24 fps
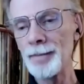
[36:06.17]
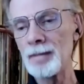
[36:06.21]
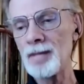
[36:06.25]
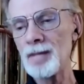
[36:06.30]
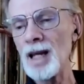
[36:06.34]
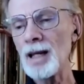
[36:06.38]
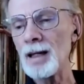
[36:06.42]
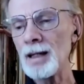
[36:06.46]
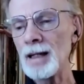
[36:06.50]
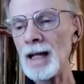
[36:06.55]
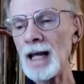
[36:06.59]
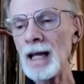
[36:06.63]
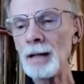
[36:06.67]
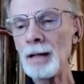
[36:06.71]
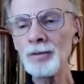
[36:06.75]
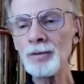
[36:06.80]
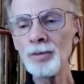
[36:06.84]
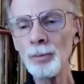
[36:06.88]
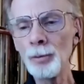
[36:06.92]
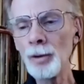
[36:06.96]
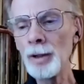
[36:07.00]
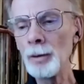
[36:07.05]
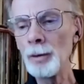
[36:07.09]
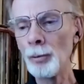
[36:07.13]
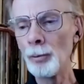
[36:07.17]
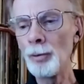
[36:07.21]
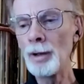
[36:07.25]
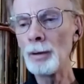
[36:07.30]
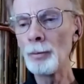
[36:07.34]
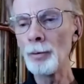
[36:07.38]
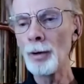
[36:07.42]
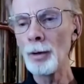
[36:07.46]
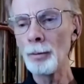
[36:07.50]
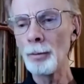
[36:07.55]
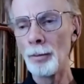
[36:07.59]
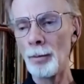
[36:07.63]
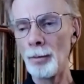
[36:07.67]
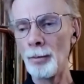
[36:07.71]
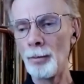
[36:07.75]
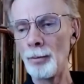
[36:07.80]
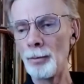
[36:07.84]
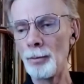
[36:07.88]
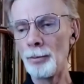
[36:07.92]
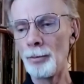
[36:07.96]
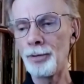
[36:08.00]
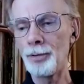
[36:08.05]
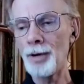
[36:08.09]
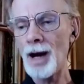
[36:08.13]
Taking Names, we were
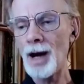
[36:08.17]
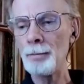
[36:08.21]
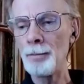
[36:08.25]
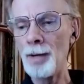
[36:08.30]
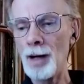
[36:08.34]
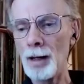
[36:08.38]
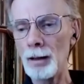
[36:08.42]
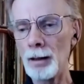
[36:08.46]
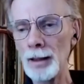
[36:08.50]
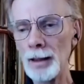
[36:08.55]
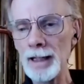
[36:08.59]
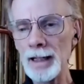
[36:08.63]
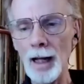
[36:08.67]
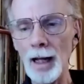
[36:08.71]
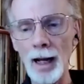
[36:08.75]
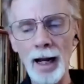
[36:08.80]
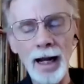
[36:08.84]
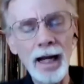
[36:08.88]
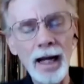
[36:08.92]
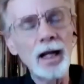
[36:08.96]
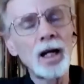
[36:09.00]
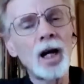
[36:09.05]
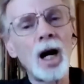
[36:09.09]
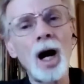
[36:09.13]
primarily a